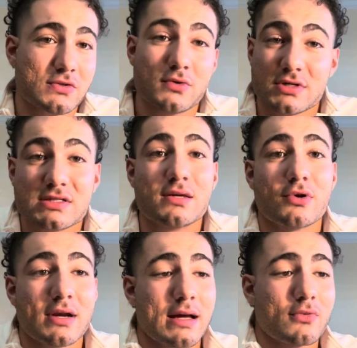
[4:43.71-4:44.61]
Do not sleep
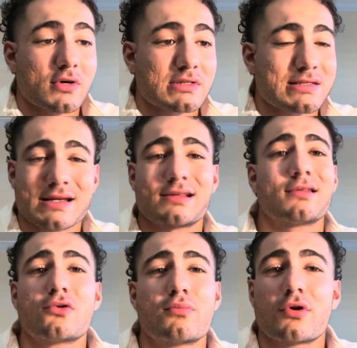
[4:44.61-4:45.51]
on Amboss. It's like the
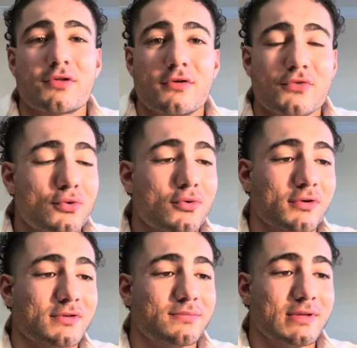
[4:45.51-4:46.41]
little brother of
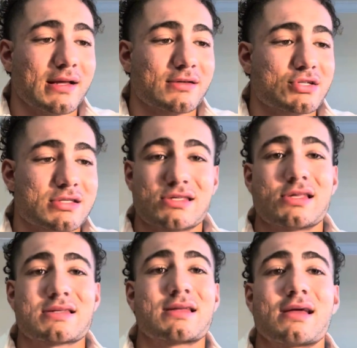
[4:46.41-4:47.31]
UWorld, but that just
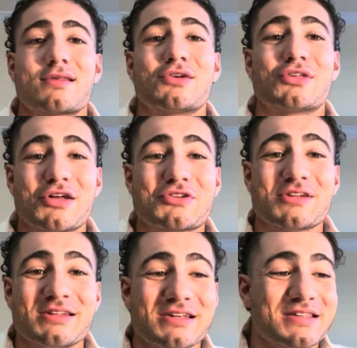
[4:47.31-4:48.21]
doesn't get the attention
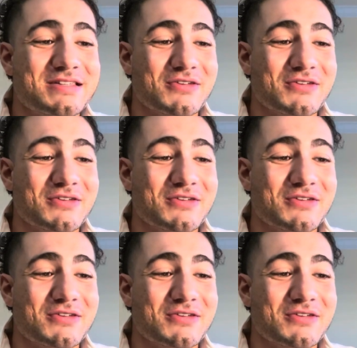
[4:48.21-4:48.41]
it needs.